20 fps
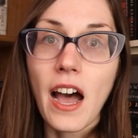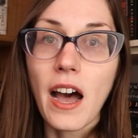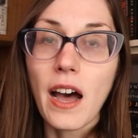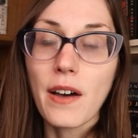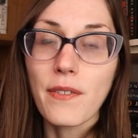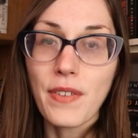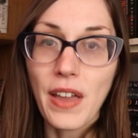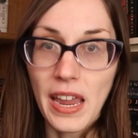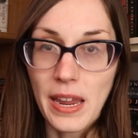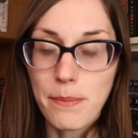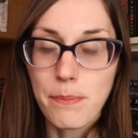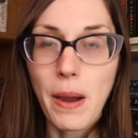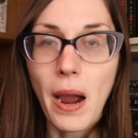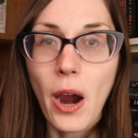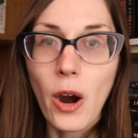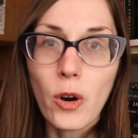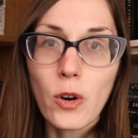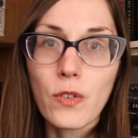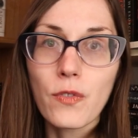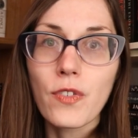of a
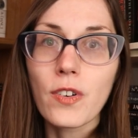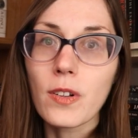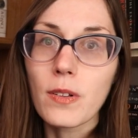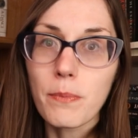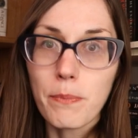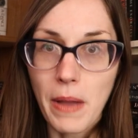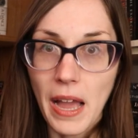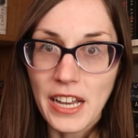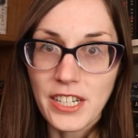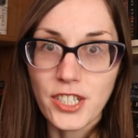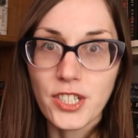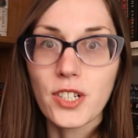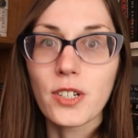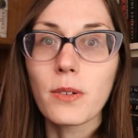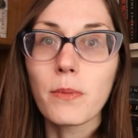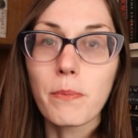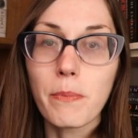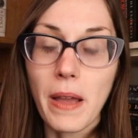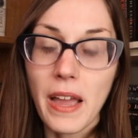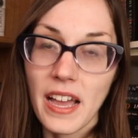powerful
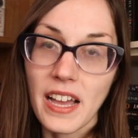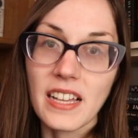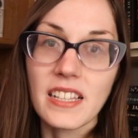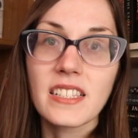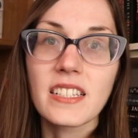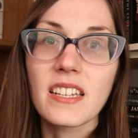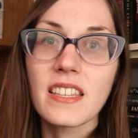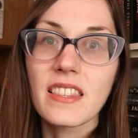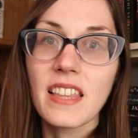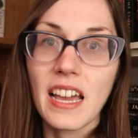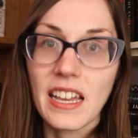magical mask